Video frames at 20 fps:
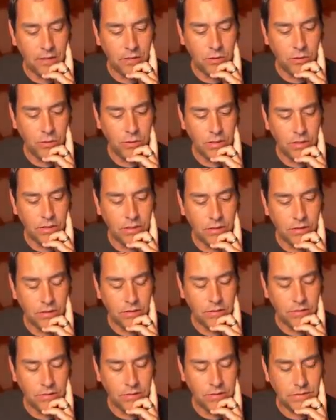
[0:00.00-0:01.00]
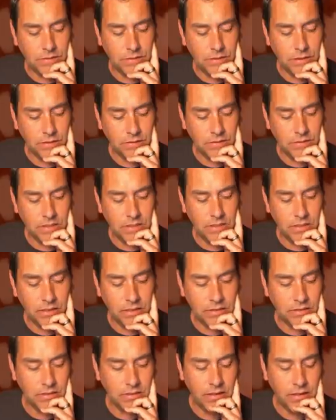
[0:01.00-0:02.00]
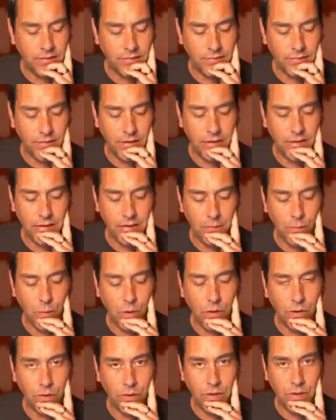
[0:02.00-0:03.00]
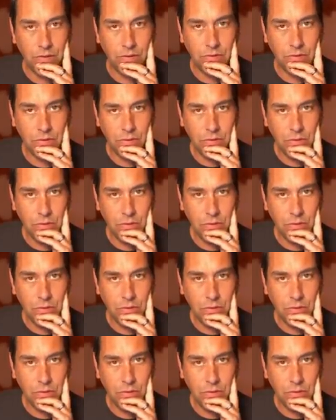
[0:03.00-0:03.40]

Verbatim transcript: looting, just you know stealing stuff right in Walgreens,